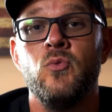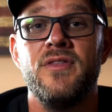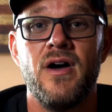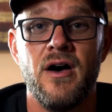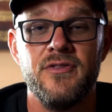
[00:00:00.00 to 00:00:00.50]
with
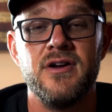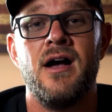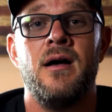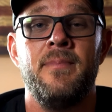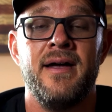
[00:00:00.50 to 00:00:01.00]
other
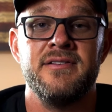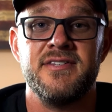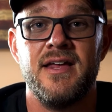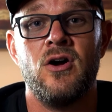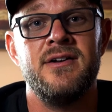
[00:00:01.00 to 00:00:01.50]
compounds
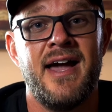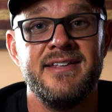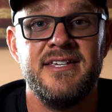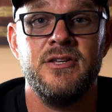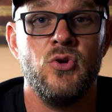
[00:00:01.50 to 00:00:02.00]
that are
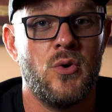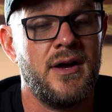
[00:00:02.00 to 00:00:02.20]
19-nor